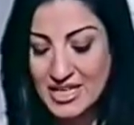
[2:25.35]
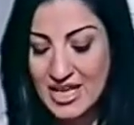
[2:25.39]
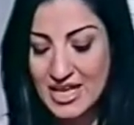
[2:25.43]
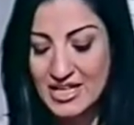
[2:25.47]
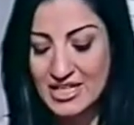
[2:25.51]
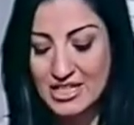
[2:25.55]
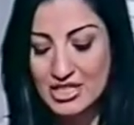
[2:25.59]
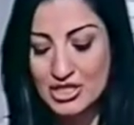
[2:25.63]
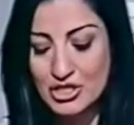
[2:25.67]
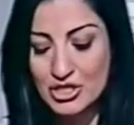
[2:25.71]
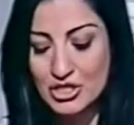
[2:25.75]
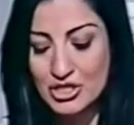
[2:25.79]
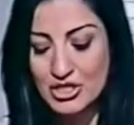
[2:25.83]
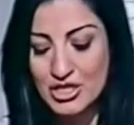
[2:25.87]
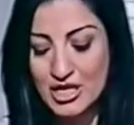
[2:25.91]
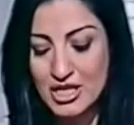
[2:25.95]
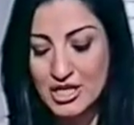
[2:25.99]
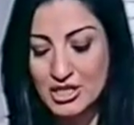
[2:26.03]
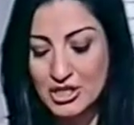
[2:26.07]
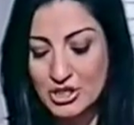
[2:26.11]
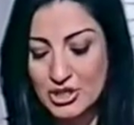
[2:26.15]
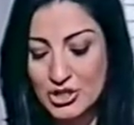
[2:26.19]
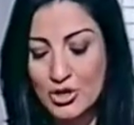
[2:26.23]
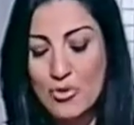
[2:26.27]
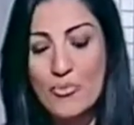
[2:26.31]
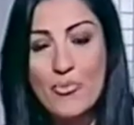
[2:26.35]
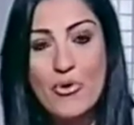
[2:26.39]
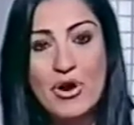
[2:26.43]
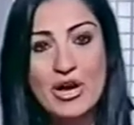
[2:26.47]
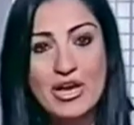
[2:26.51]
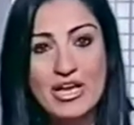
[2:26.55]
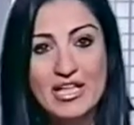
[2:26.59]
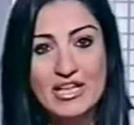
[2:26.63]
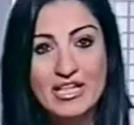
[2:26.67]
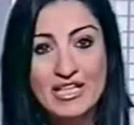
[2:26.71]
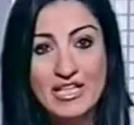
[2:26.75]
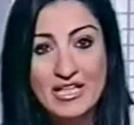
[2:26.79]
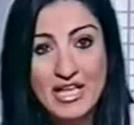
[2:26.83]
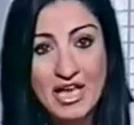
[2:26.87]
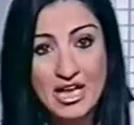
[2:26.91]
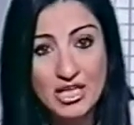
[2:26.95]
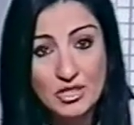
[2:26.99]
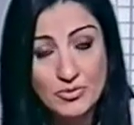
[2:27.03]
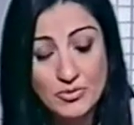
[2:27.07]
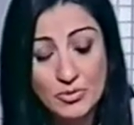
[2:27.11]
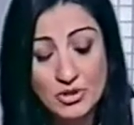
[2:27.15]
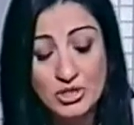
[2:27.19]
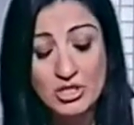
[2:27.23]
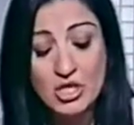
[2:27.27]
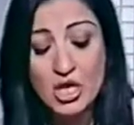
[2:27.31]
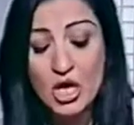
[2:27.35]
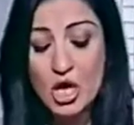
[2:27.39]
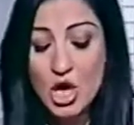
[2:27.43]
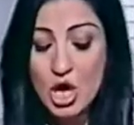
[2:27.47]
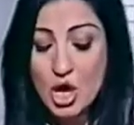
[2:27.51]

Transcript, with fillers: and international marketing expert.